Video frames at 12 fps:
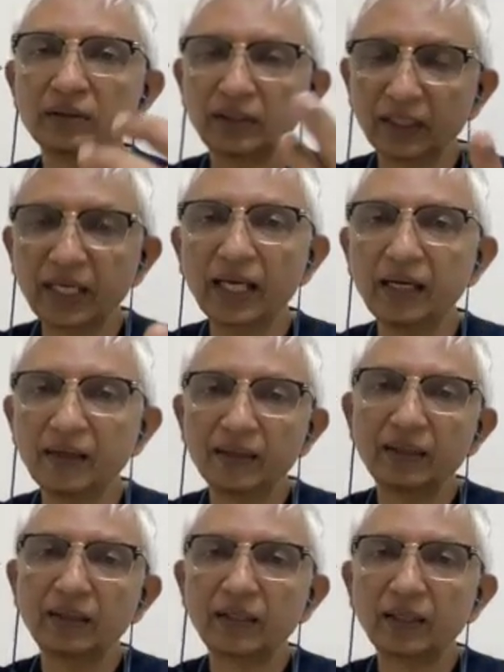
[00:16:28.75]
again
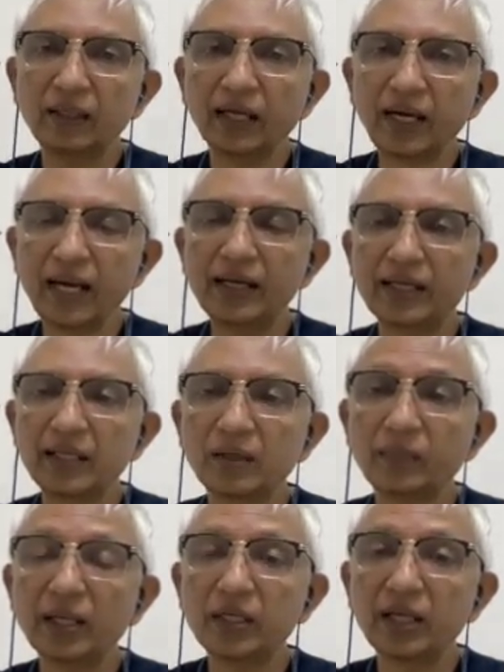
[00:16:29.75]
anterior.
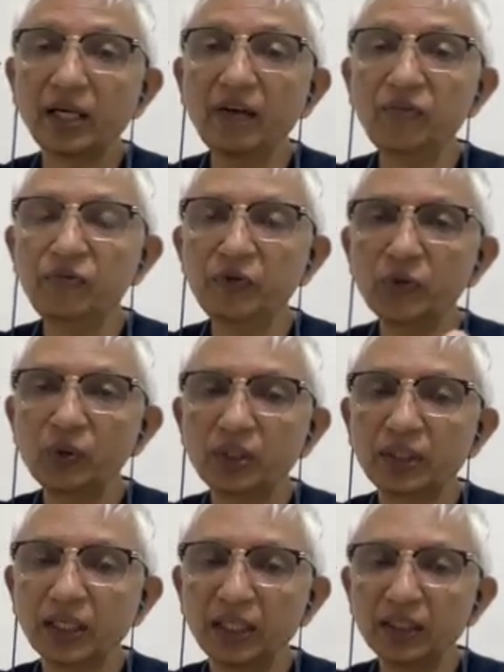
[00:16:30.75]
But if you
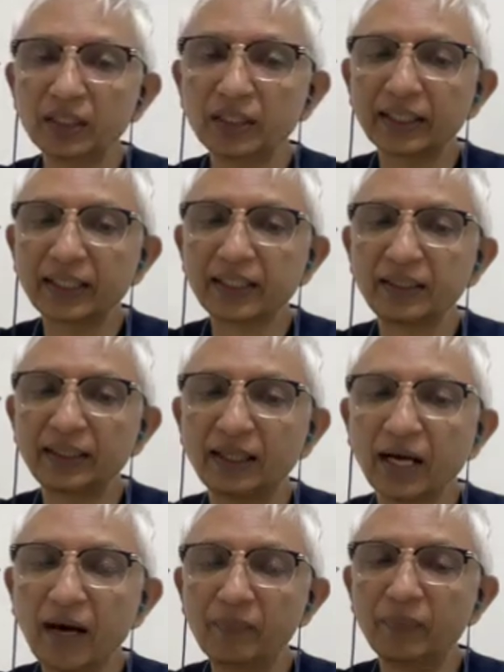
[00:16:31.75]
turn the
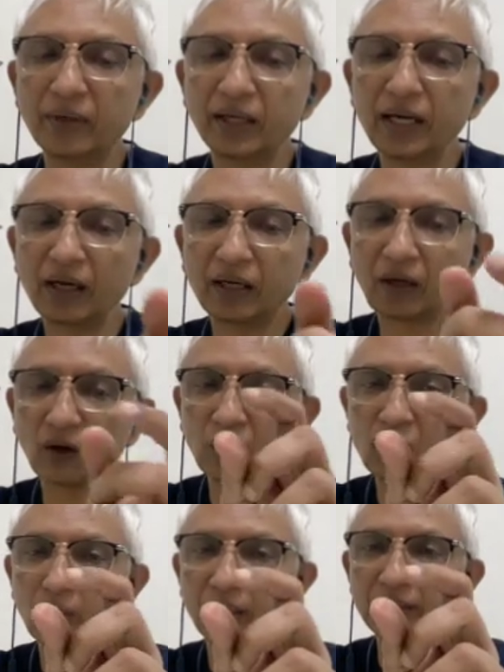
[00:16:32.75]
hub
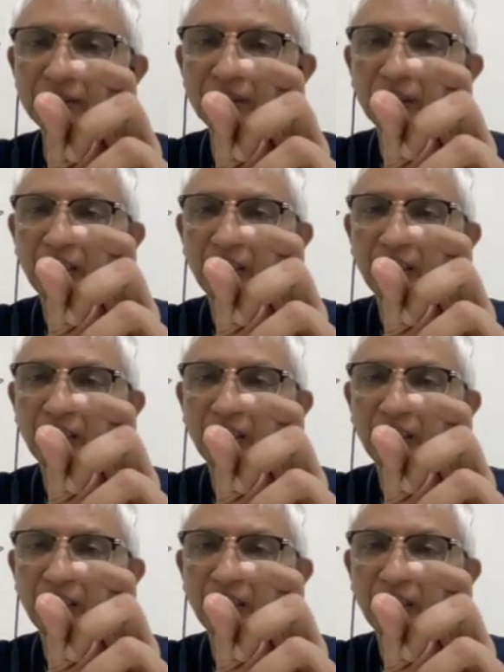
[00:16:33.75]
clockwise